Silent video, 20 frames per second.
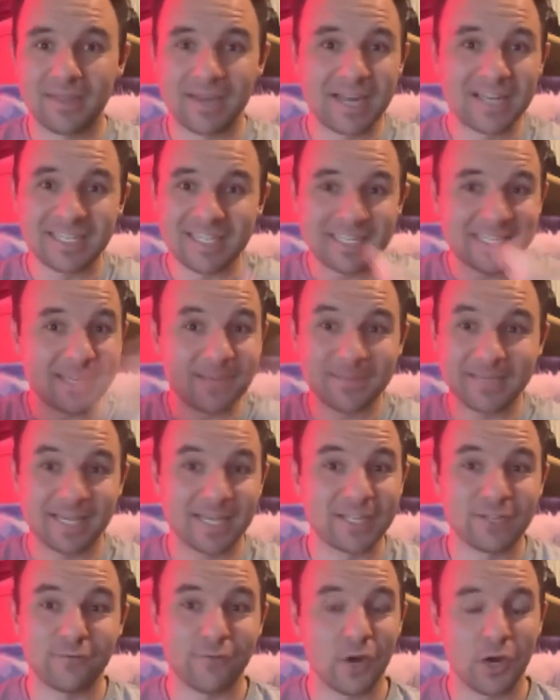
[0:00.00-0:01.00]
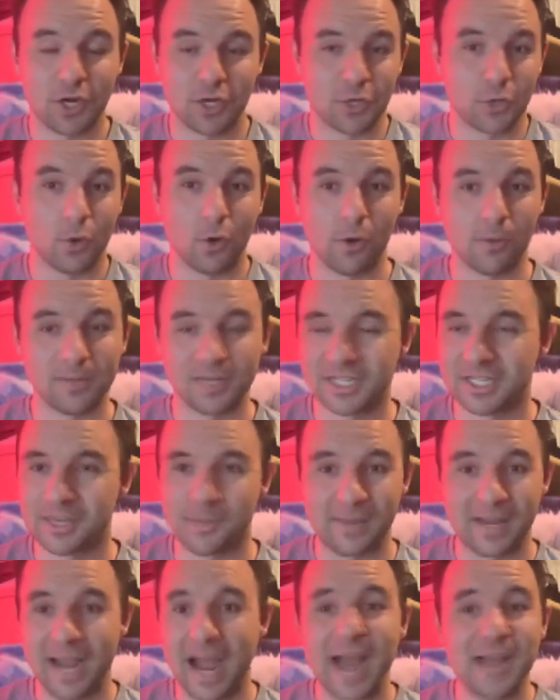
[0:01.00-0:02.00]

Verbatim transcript: and it just seems like it's fucking garbage to me.